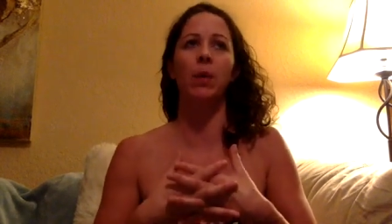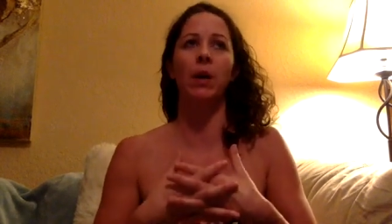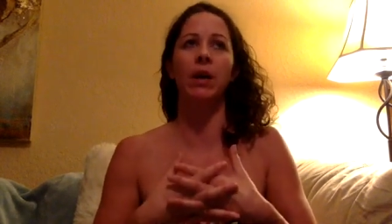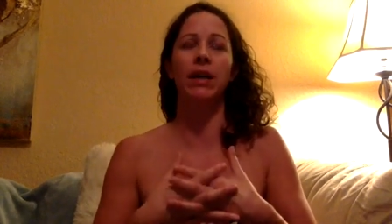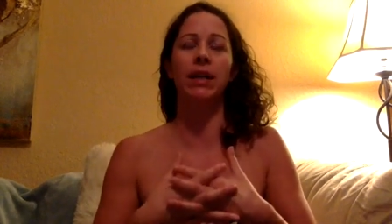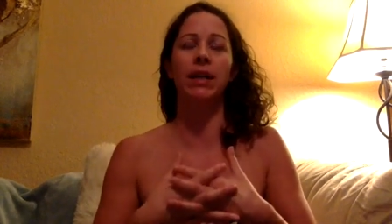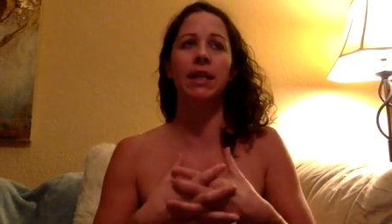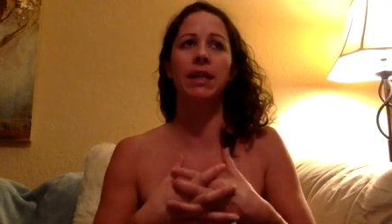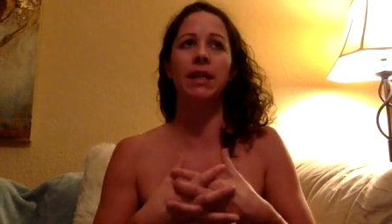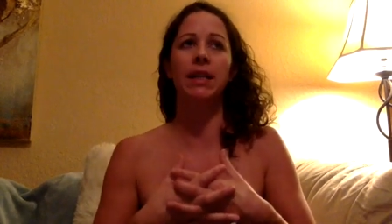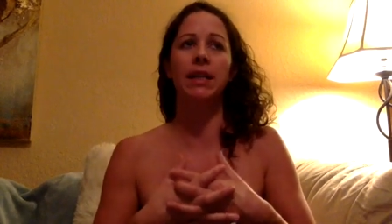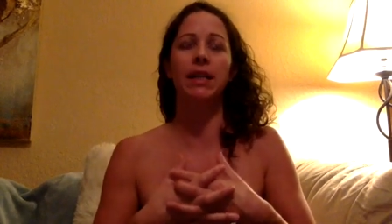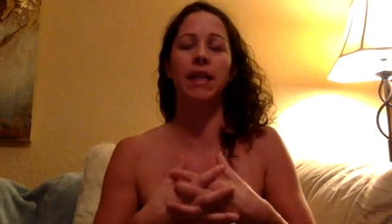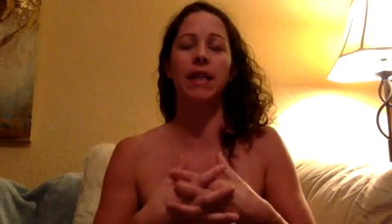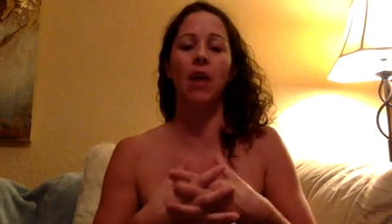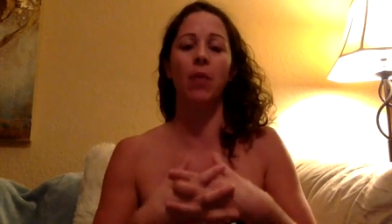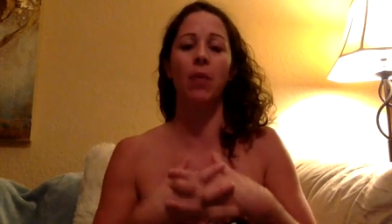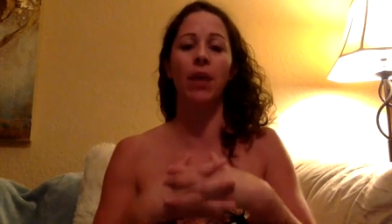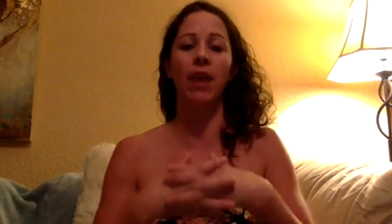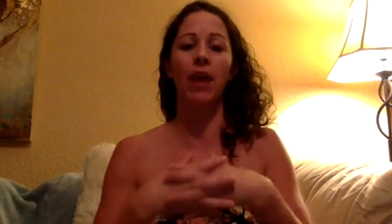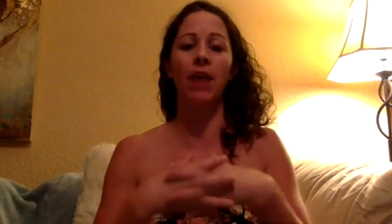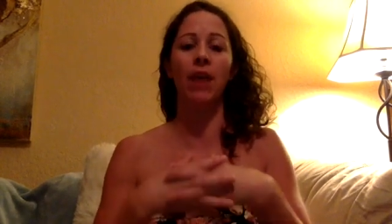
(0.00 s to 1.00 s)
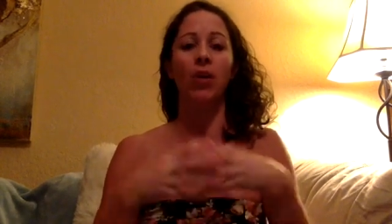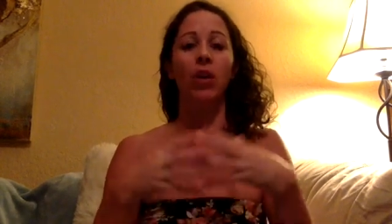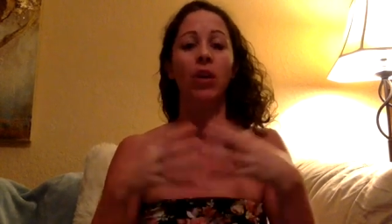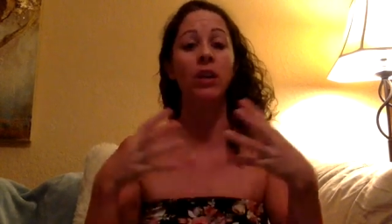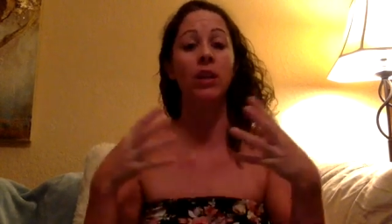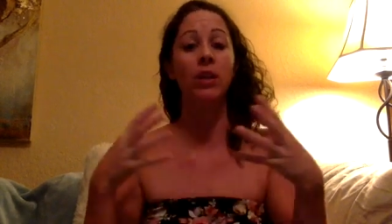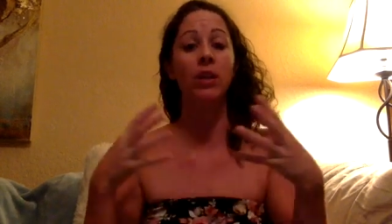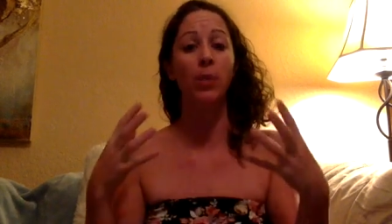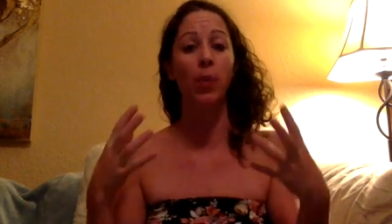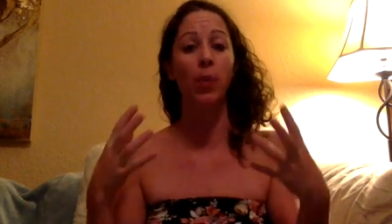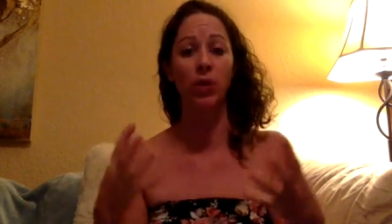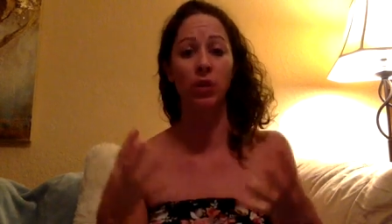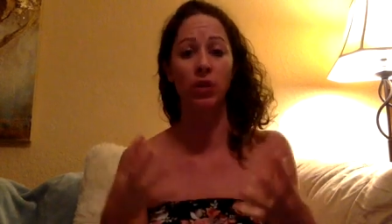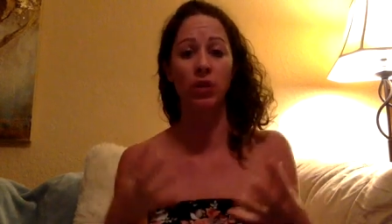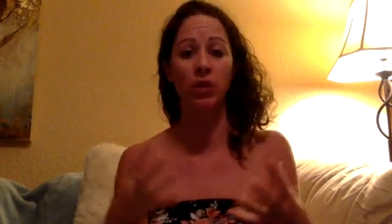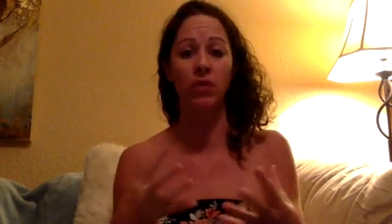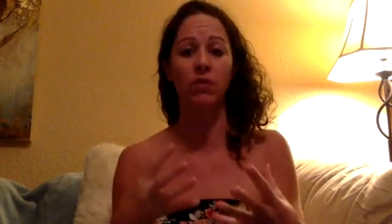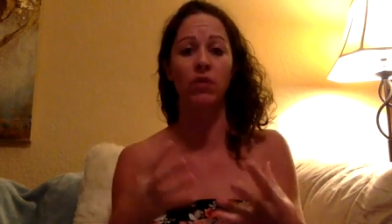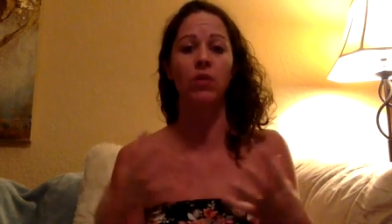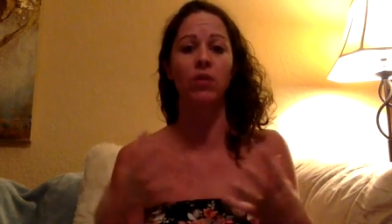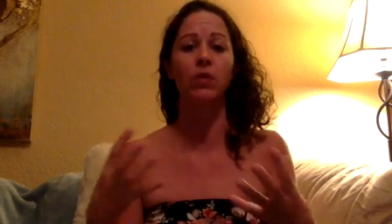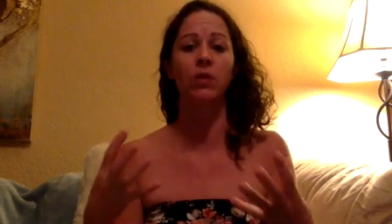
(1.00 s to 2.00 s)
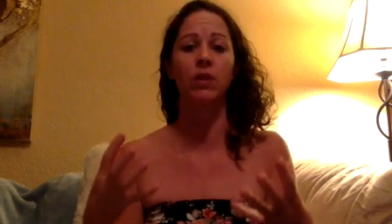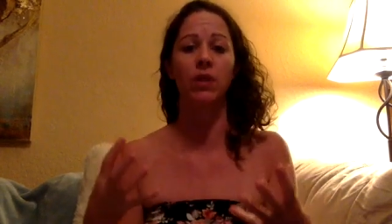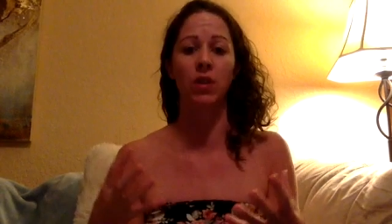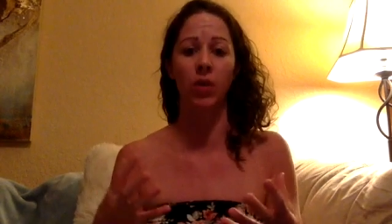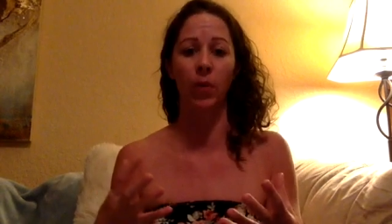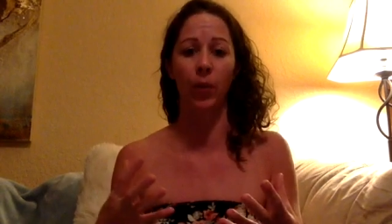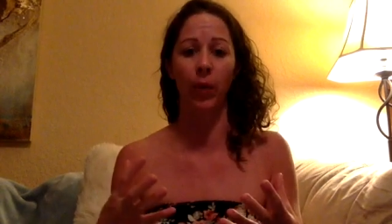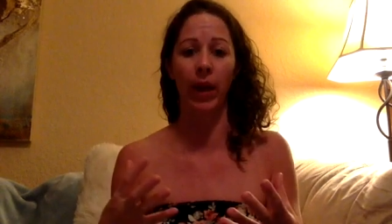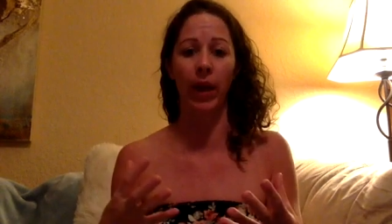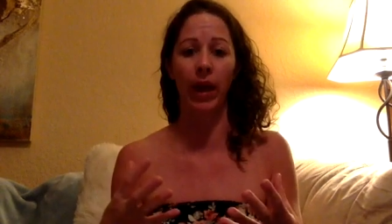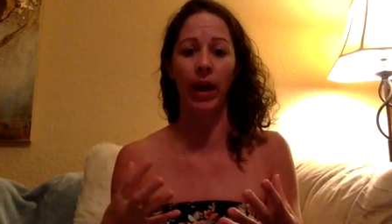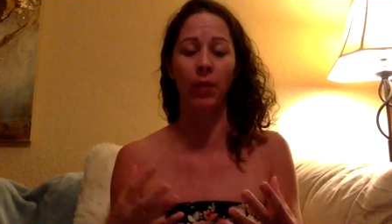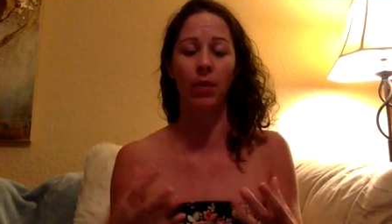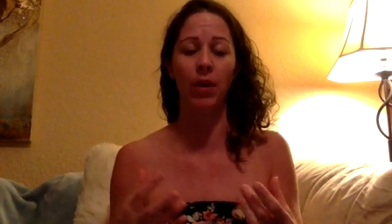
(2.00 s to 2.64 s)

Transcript: it is that we have all these points of views in the way.